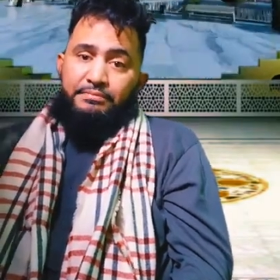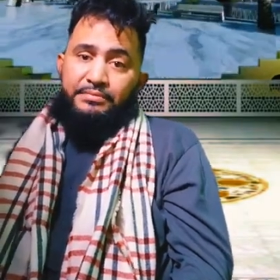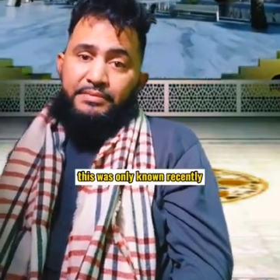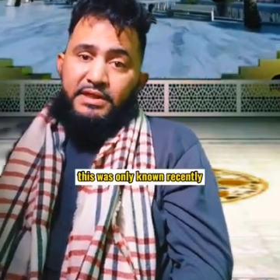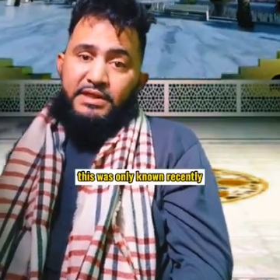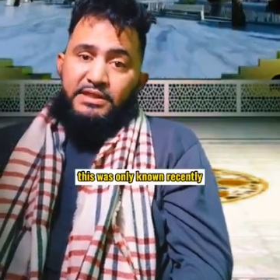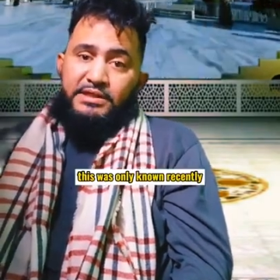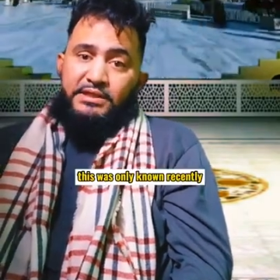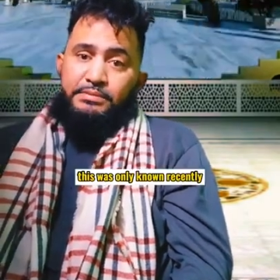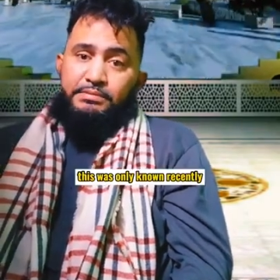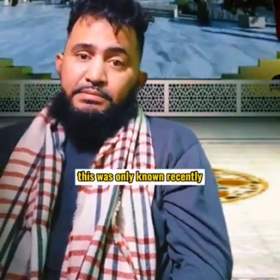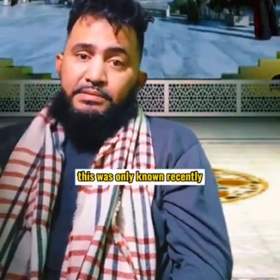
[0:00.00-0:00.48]

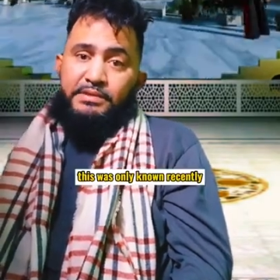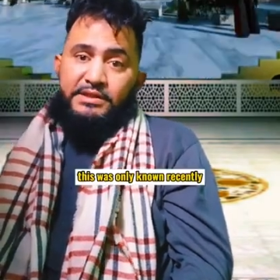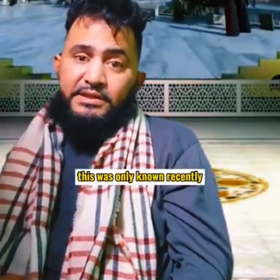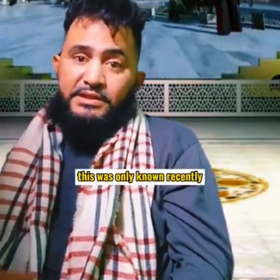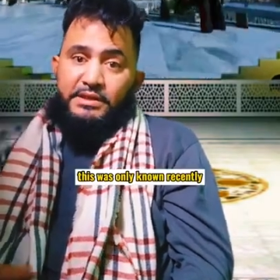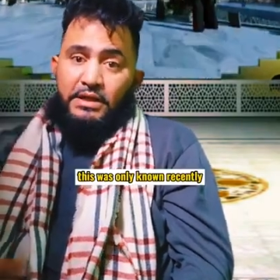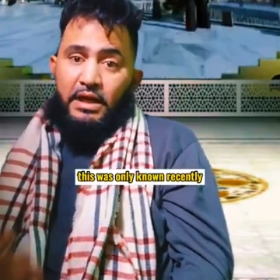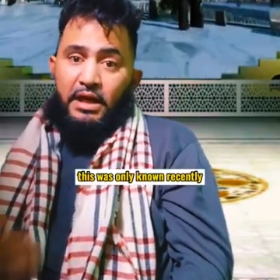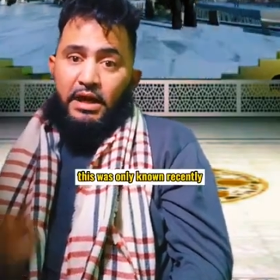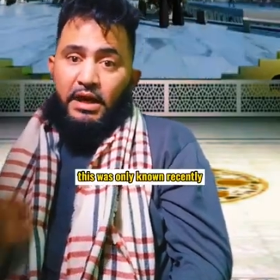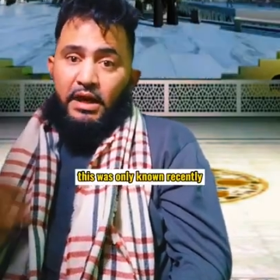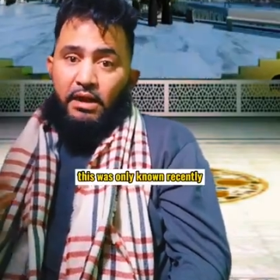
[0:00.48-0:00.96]
this
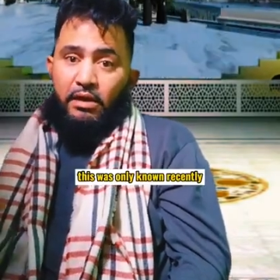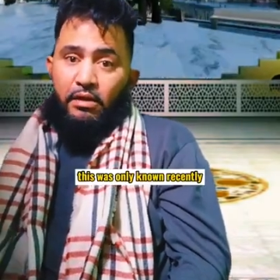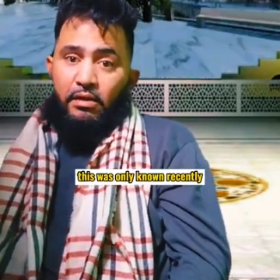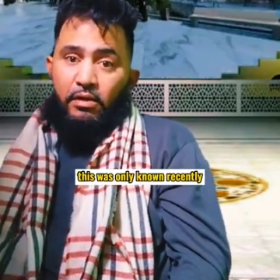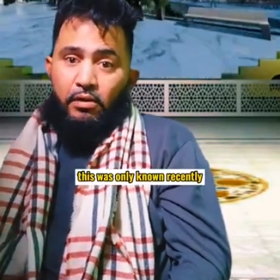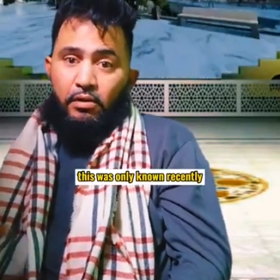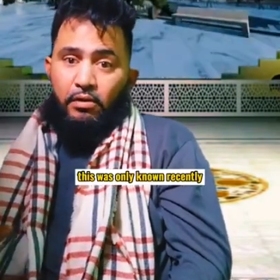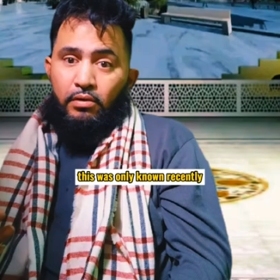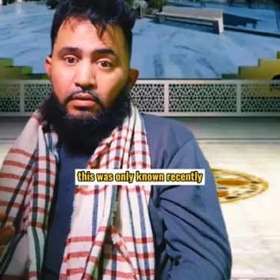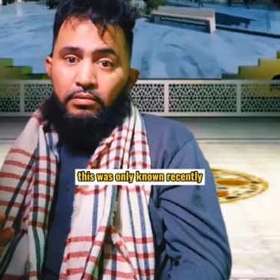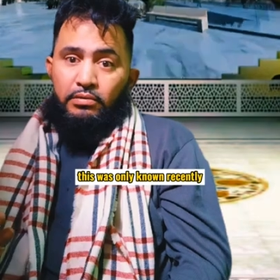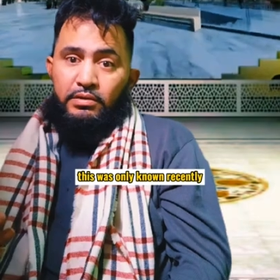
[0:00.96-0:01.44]
was uh,
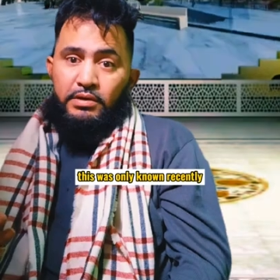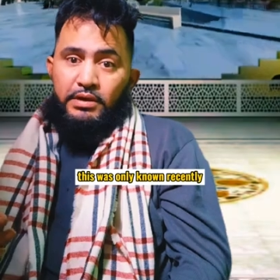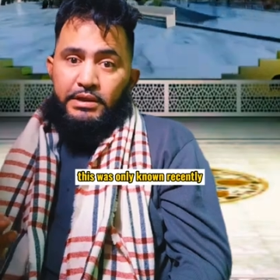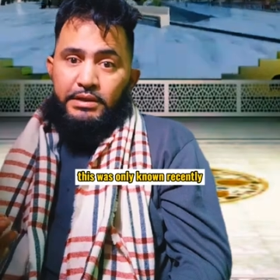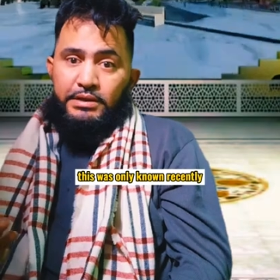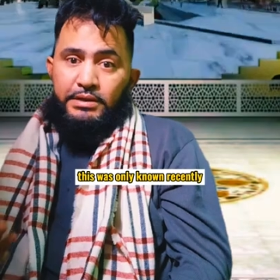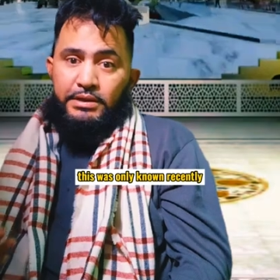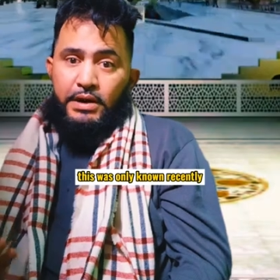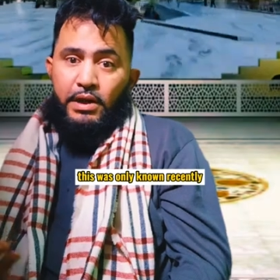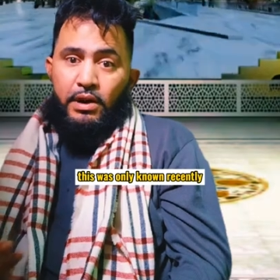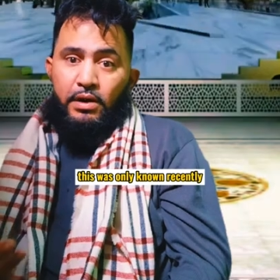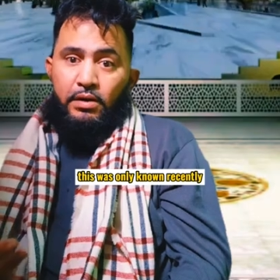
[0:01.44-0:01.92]

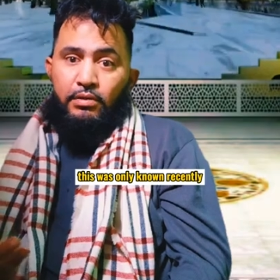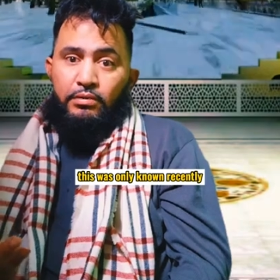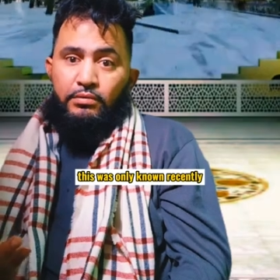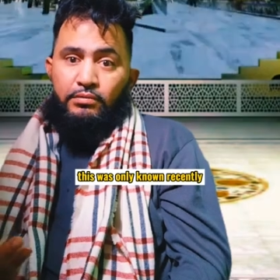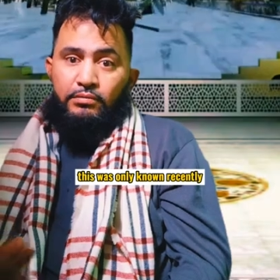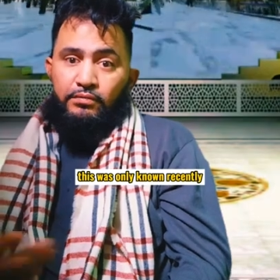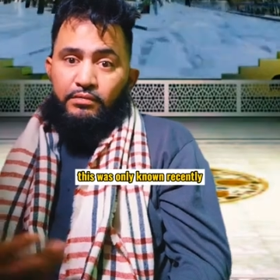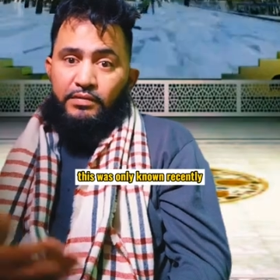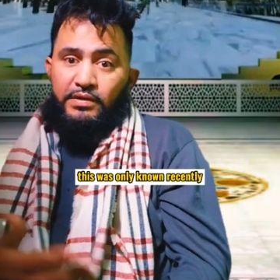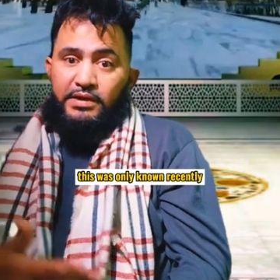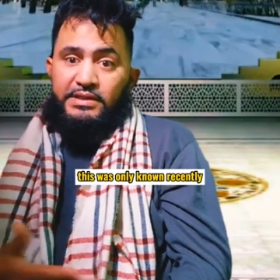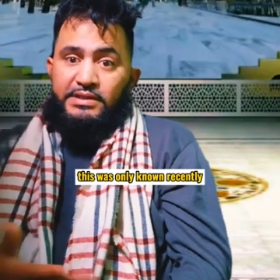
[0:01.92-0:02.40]
only
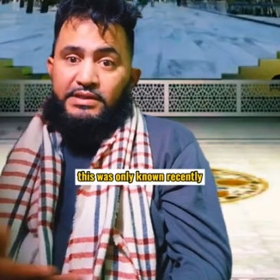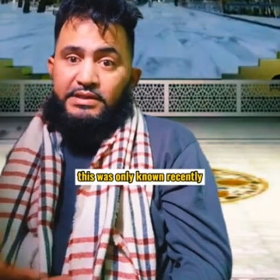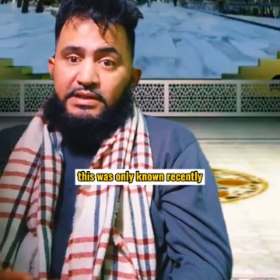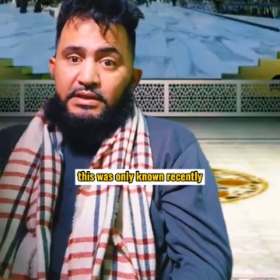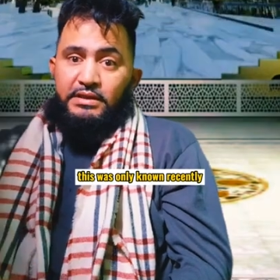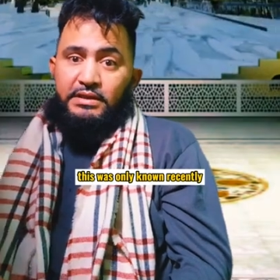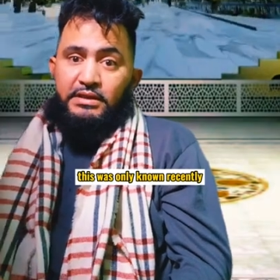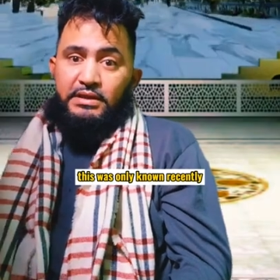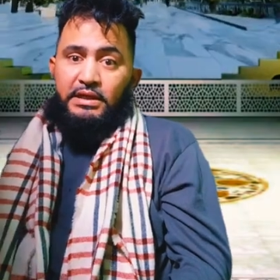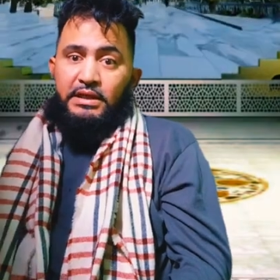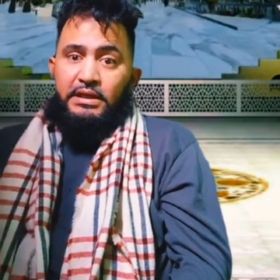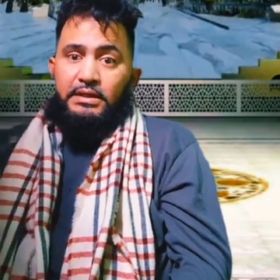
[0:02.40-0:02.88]
known
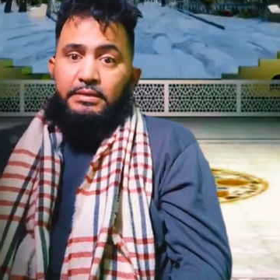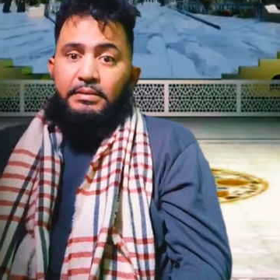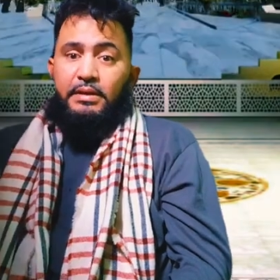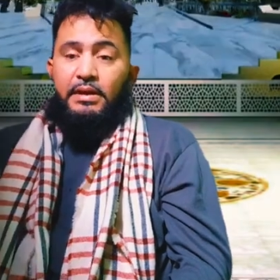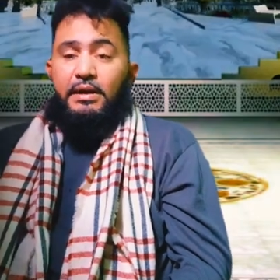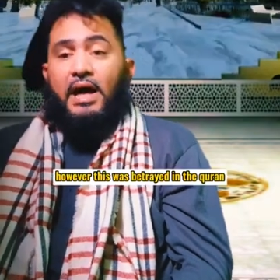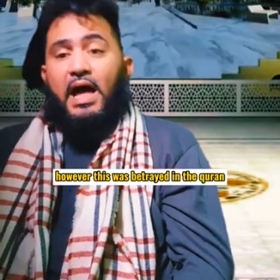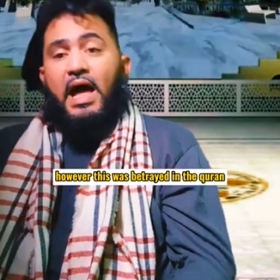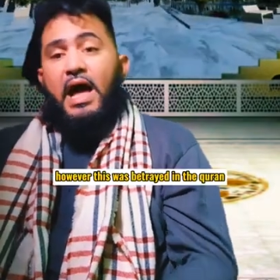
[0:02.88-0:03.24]
recently.